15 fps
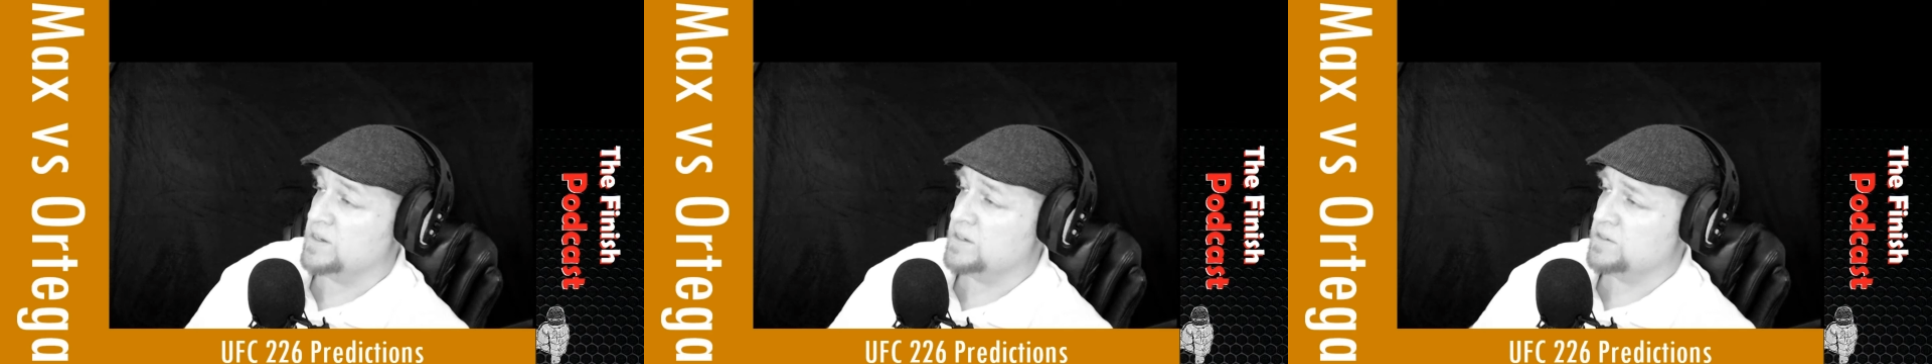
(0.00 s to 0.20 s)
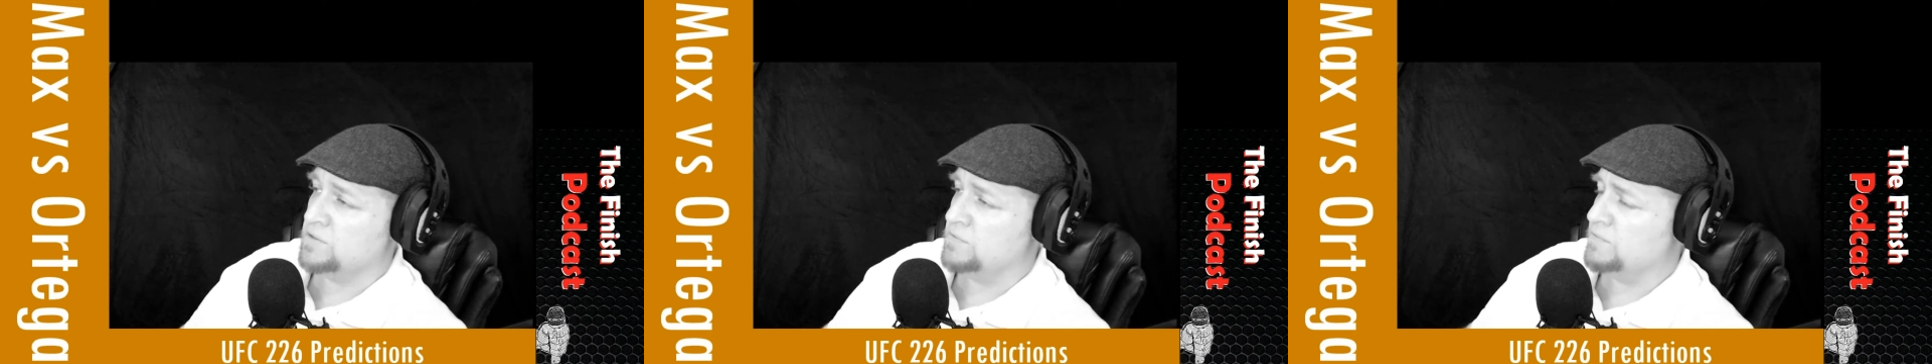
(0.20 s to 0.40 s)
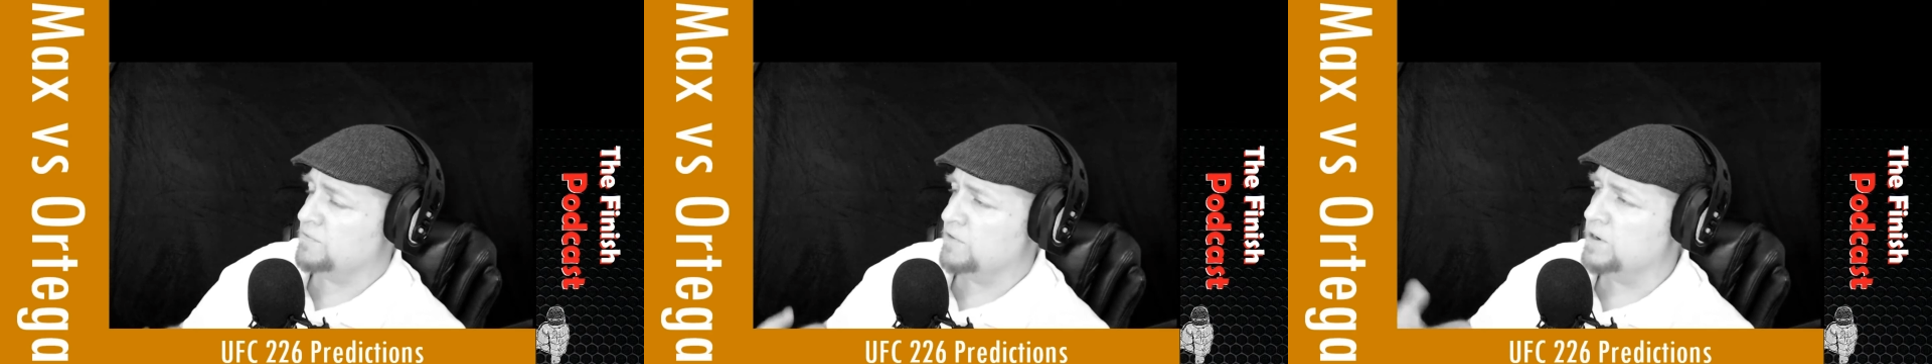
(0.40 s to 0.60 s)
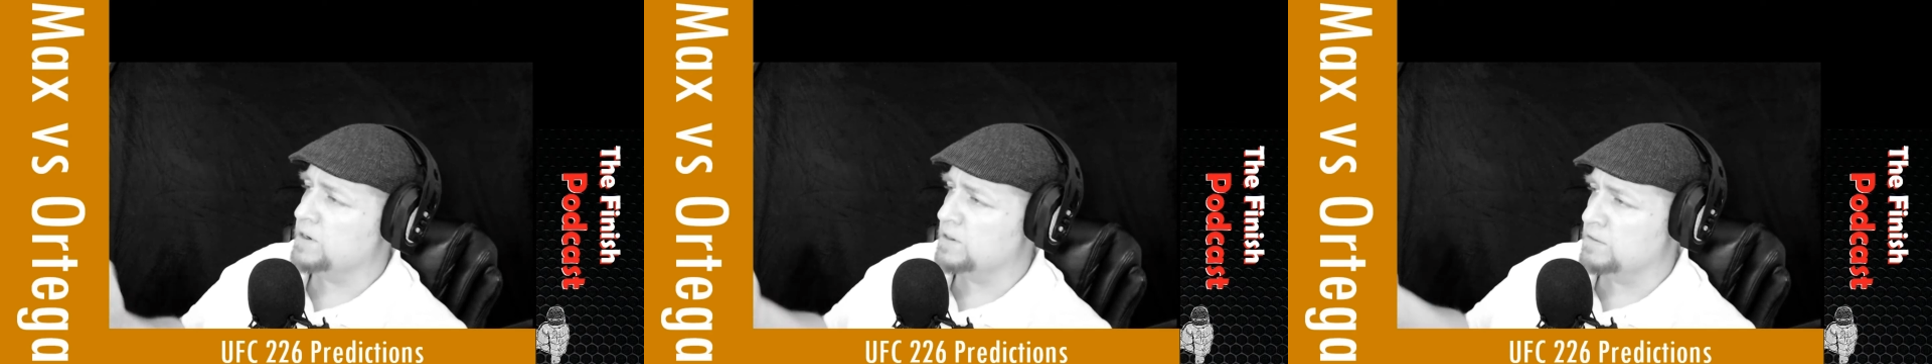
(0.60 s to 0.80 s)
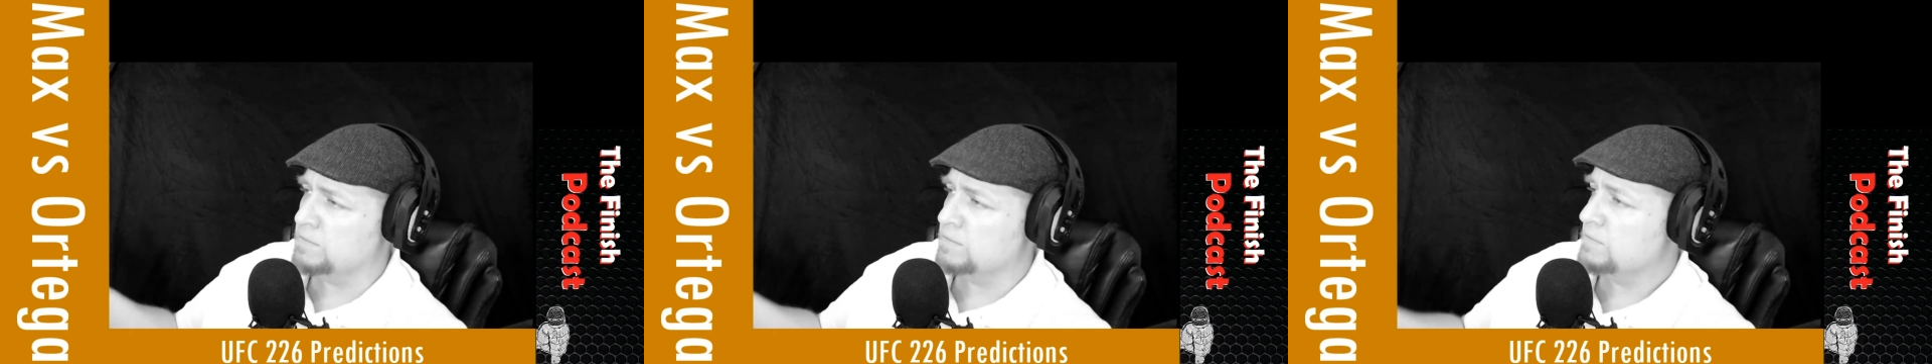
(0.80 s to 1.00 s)
own
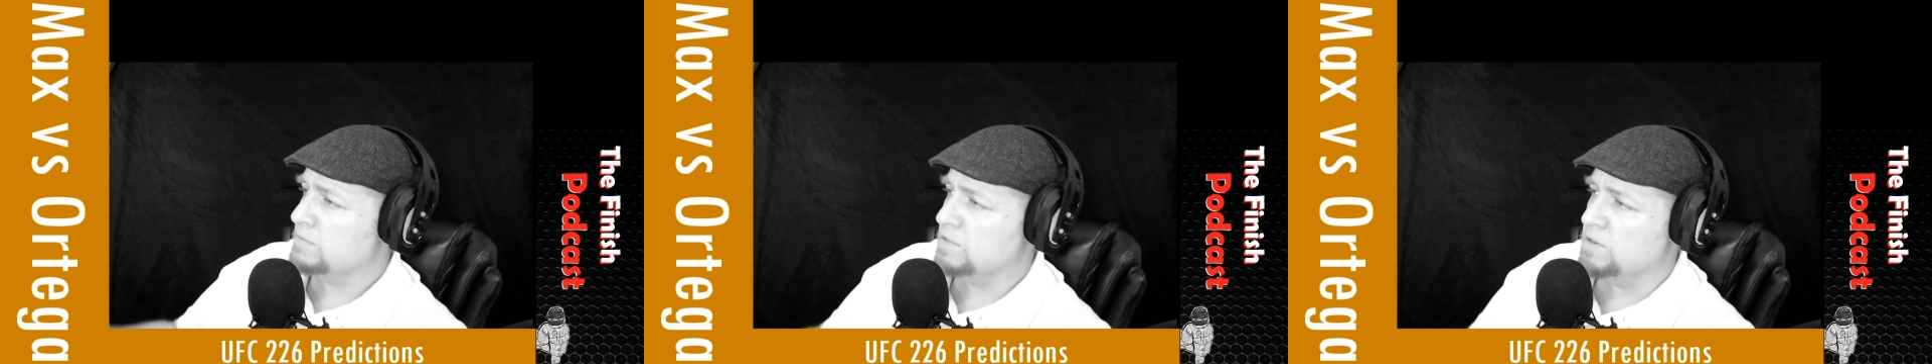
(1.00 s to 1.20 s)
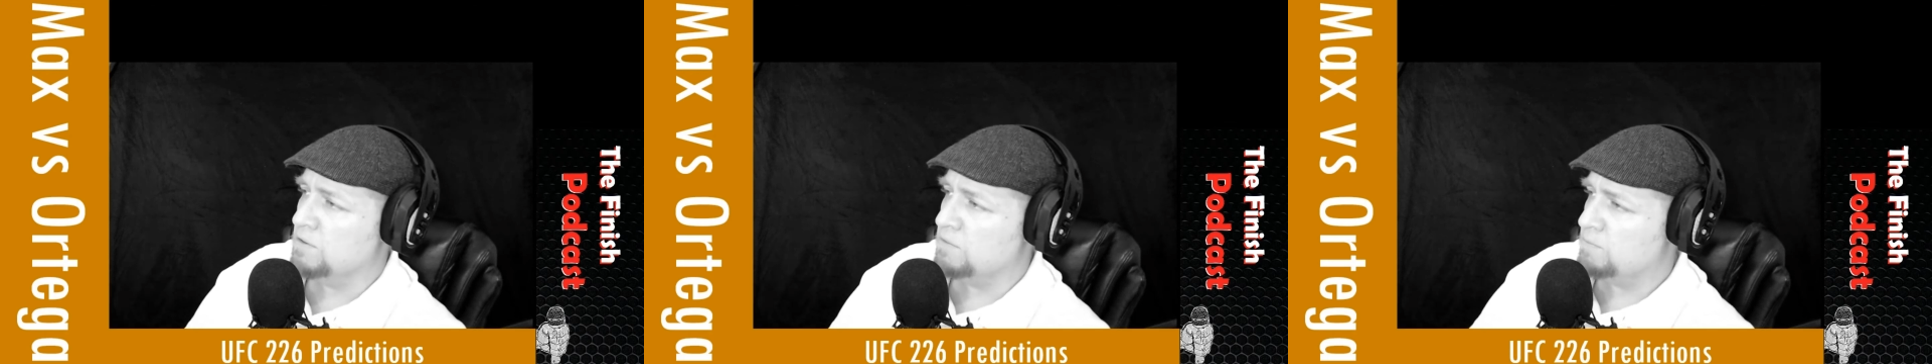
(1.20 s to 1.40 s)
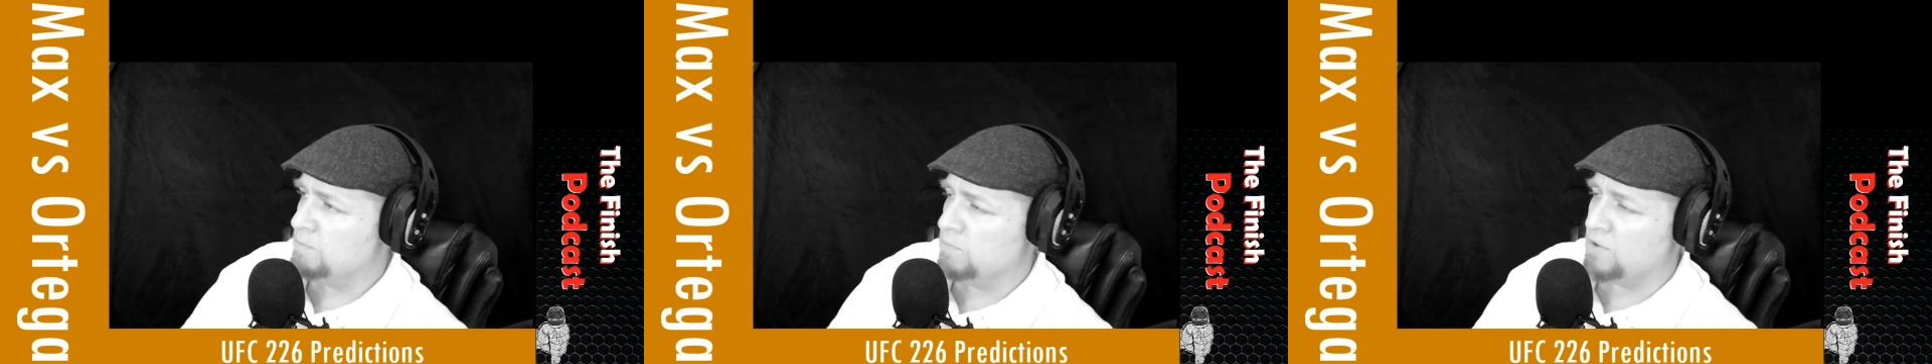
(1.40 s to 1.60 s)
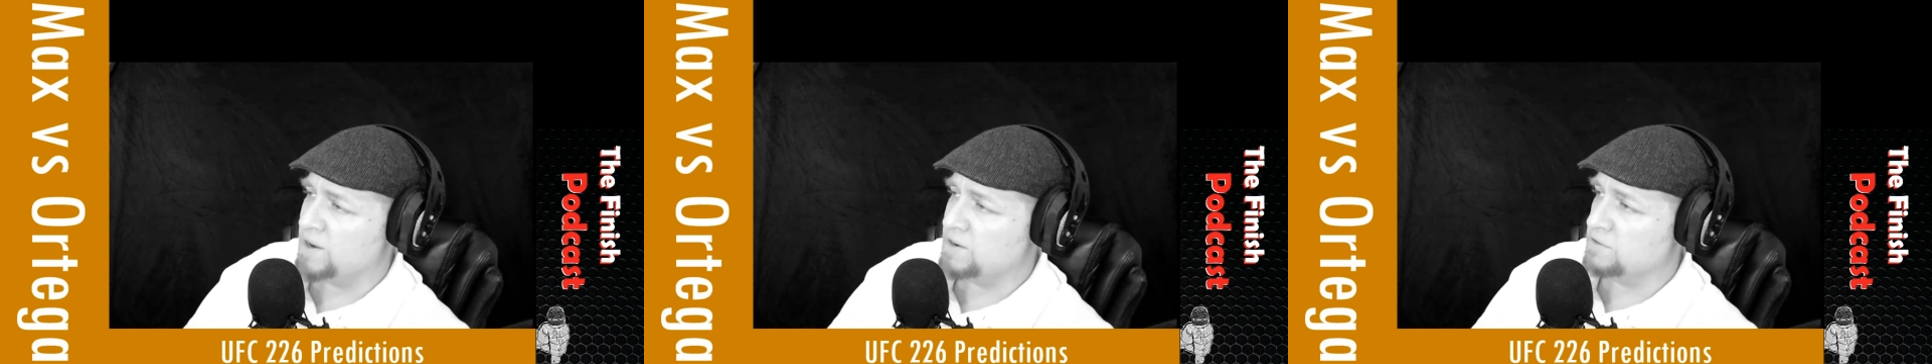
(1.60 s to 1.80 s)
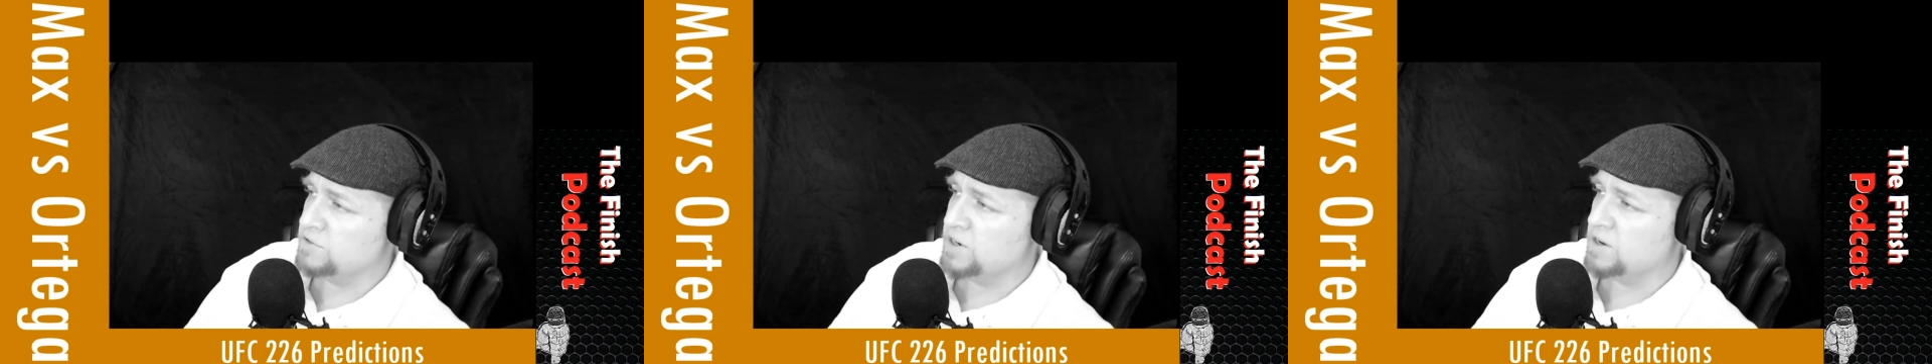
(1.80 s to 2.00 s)
freaking, Brian
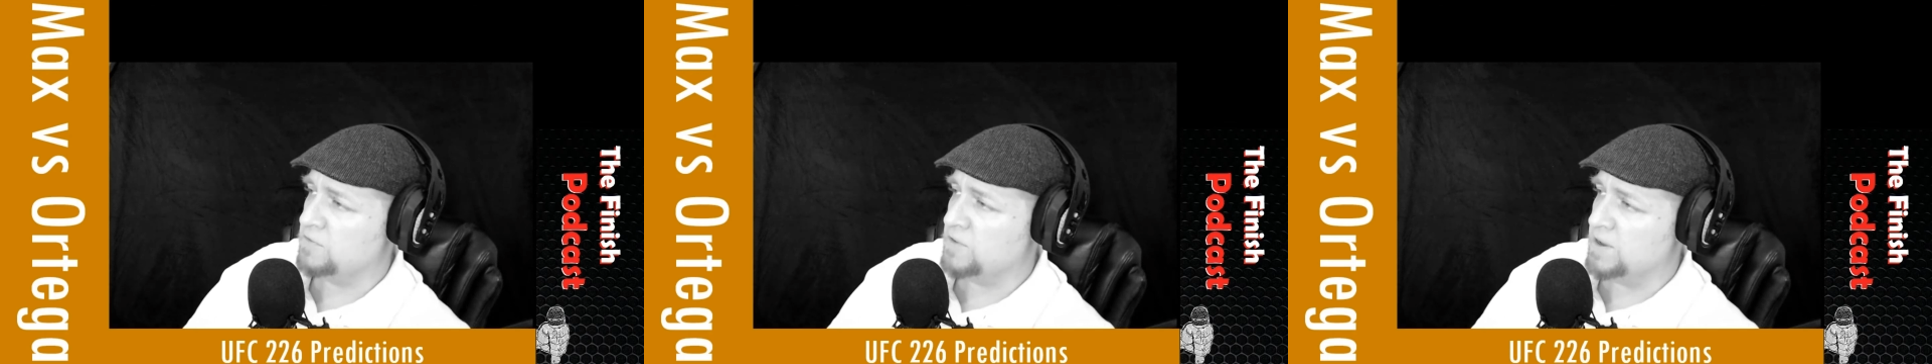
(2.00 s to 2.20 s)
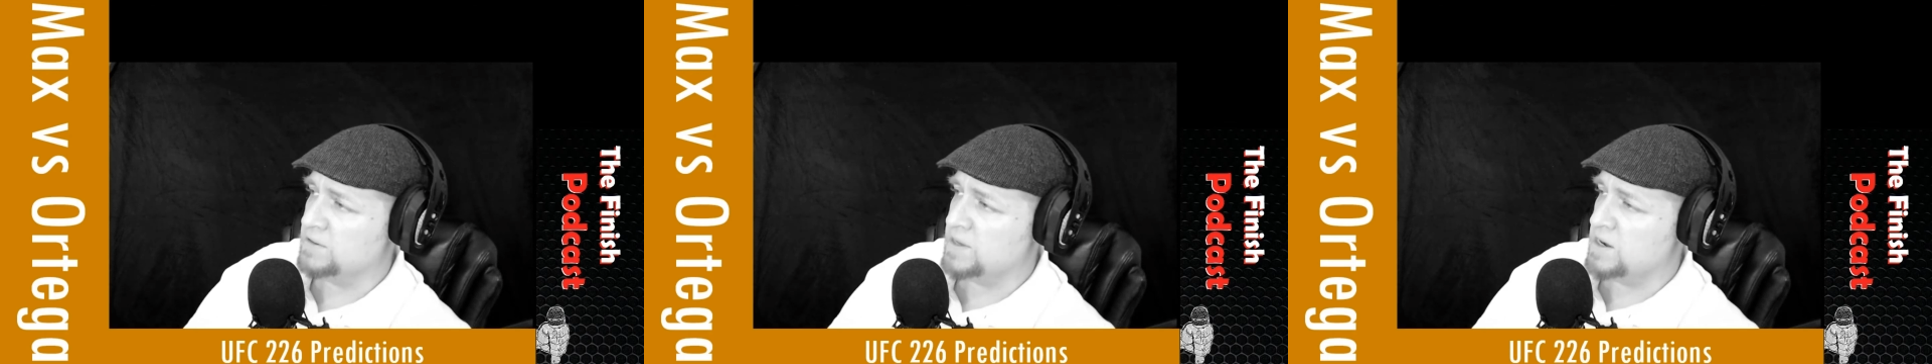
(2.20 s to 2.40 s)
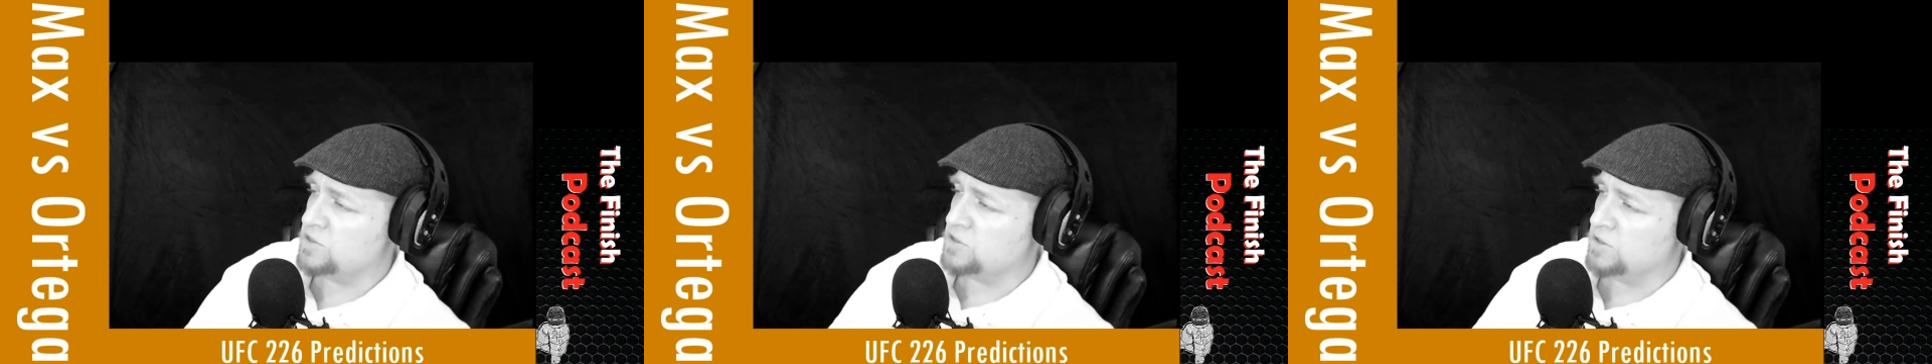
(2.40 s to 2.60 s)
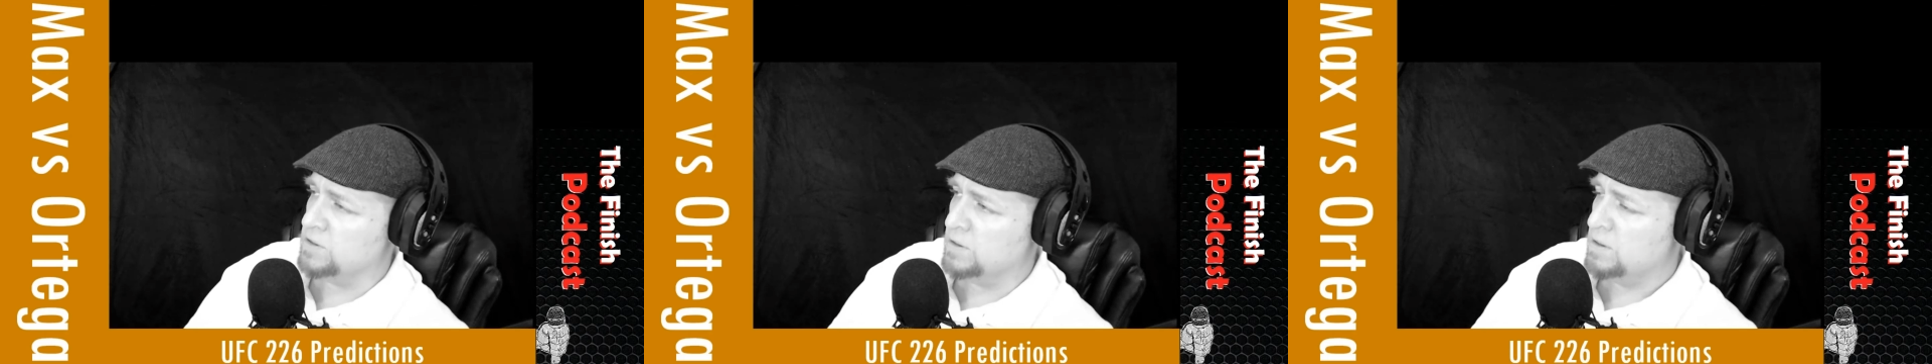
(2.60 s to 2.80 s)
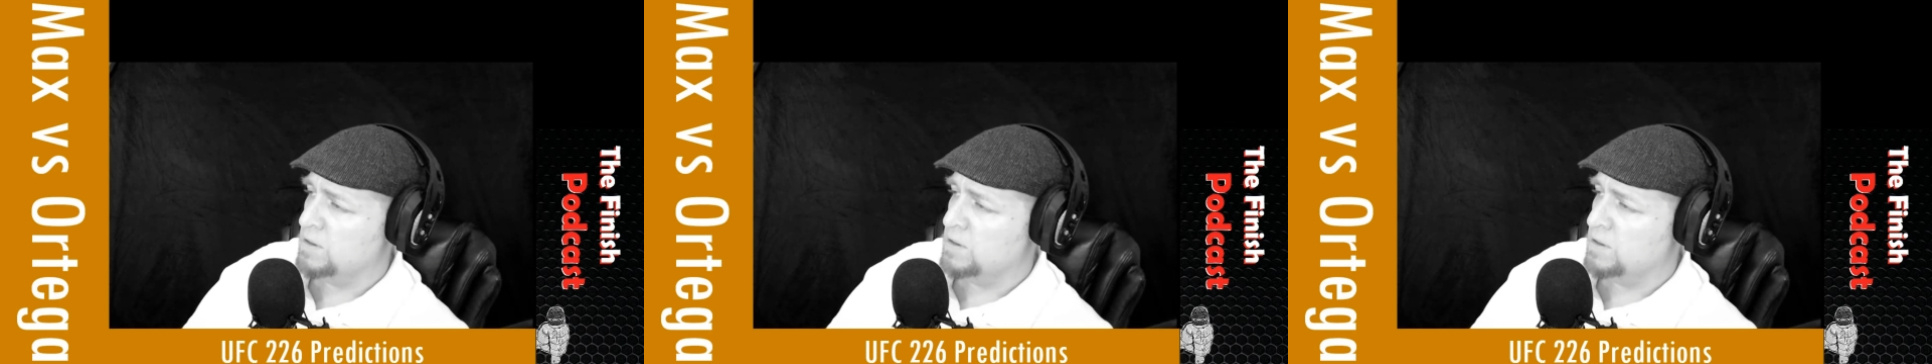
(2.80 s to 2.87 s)
Ortega Foundation,